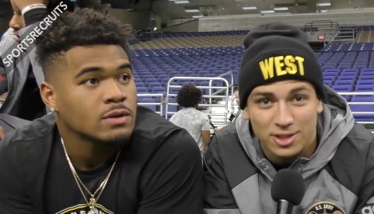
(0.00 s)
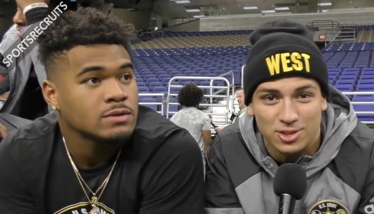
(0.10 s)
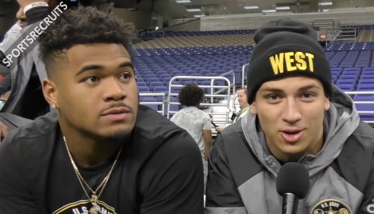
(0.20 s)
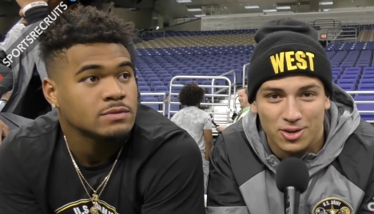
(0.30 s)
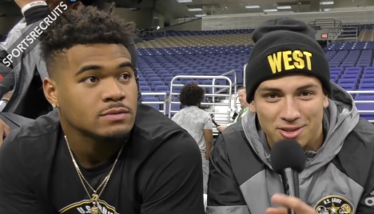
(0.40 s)
Speaker 1: years
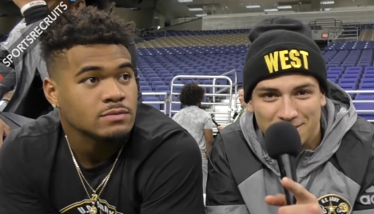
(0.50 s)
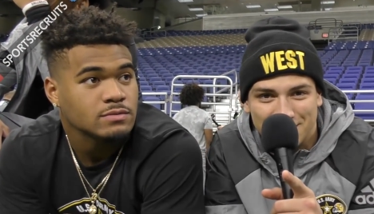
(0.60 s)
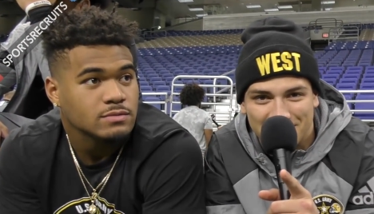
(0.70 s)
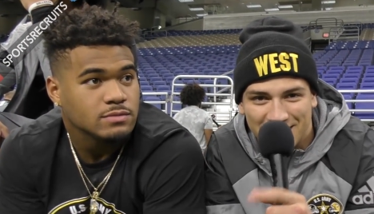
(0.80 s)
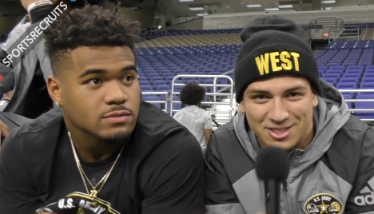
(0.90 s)
old,
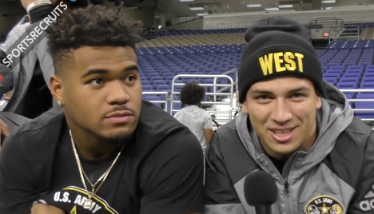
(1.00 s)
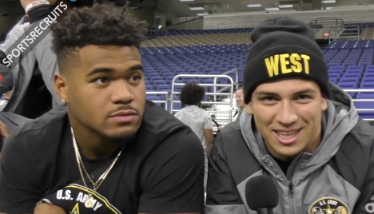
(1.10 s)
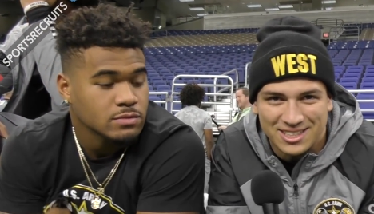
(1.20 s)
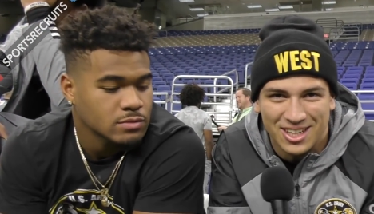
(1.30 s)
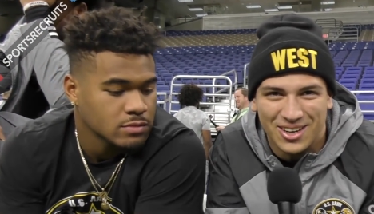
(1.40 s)
just in case you
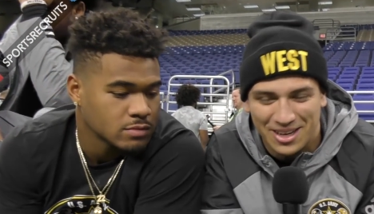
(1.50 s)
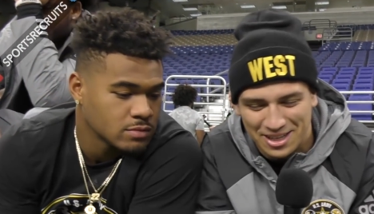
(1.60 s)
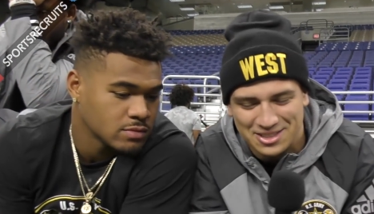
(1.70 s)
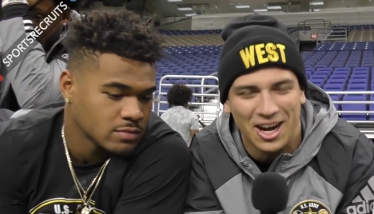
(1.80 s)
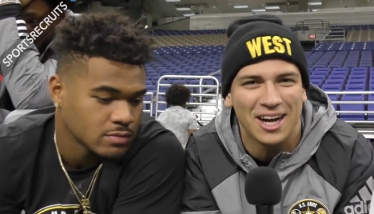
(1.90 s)
guys know.
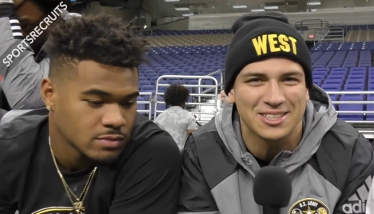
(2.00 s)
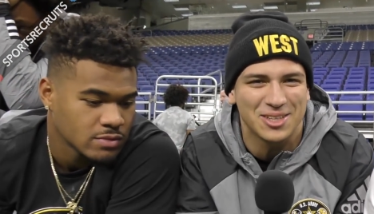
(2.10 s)
Sorry,